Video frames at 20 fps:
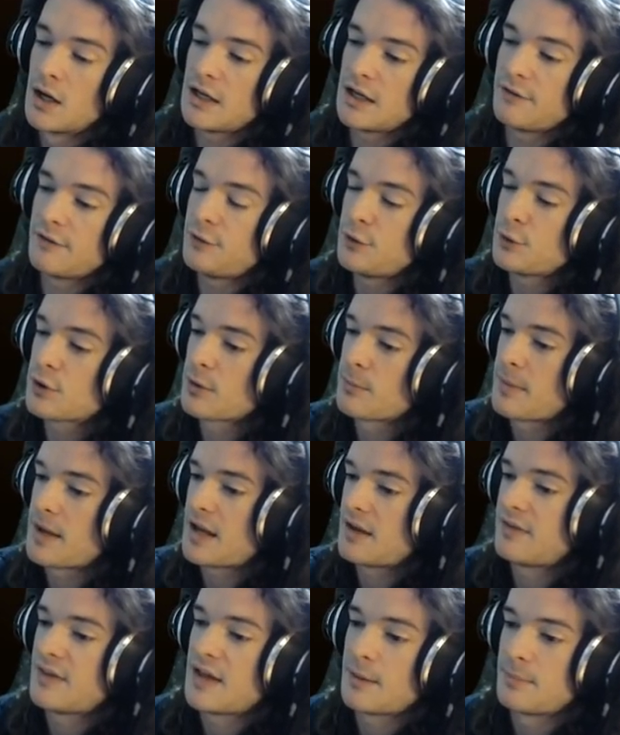if you
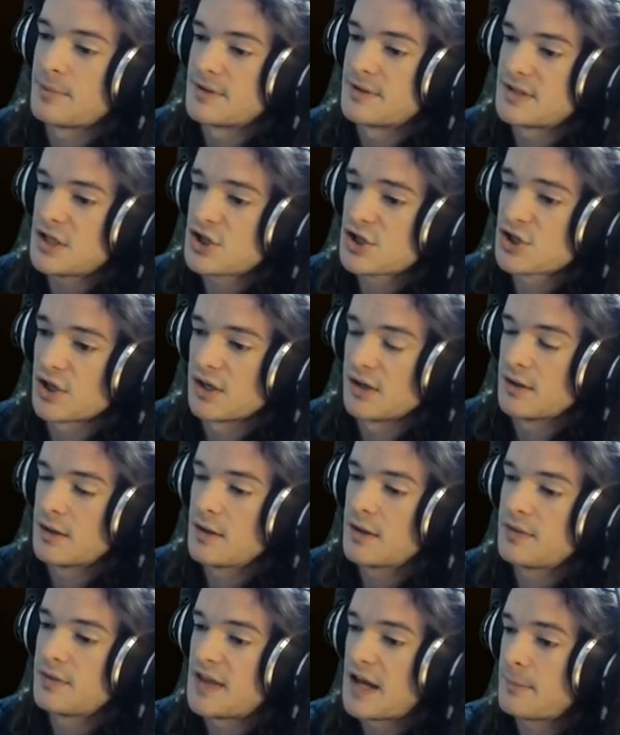command that position,
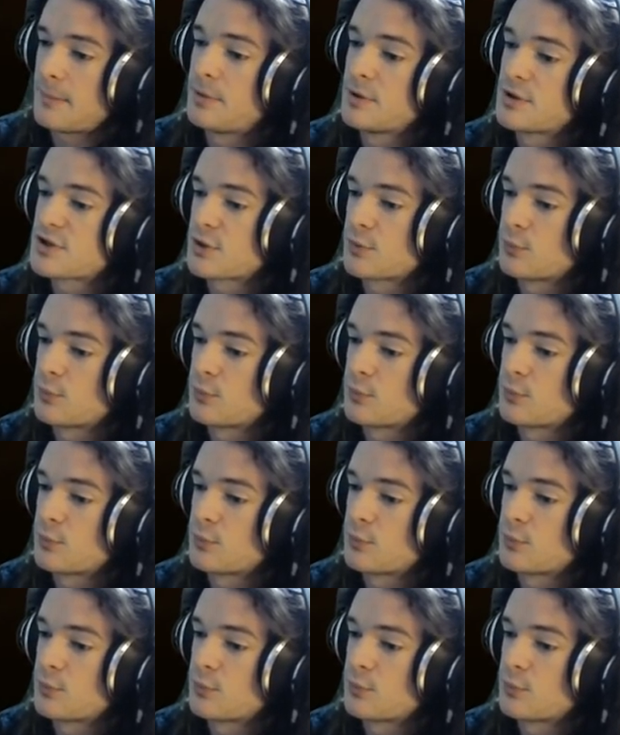that puts